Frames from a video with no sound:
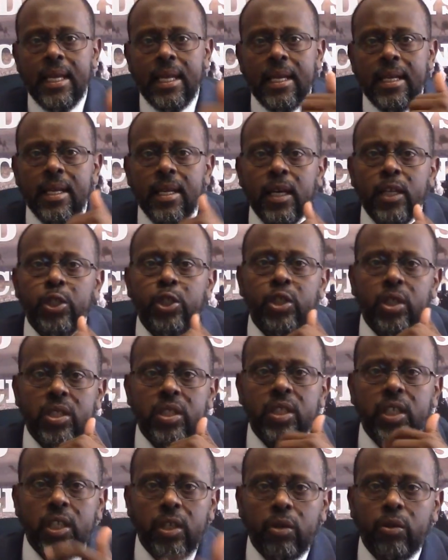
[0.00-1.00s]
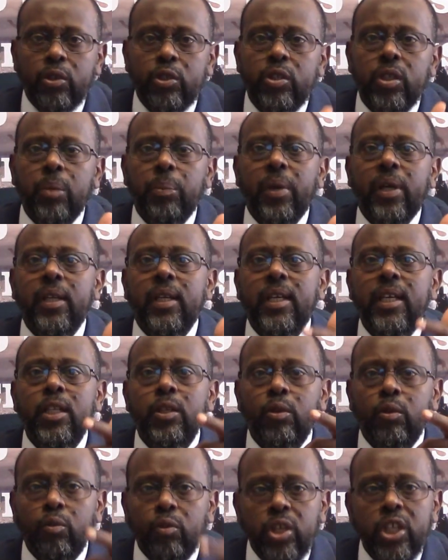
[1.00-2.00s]
not just in Eritrea but in
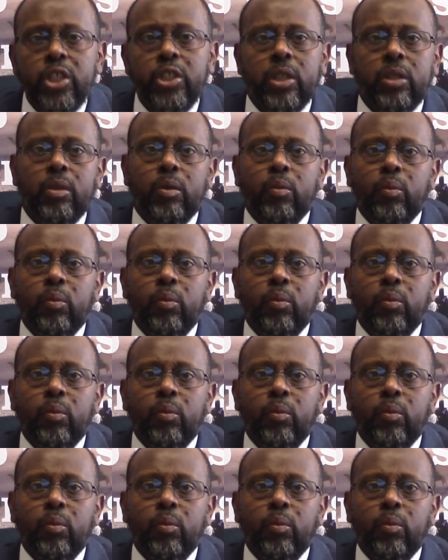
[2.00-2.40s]
the region,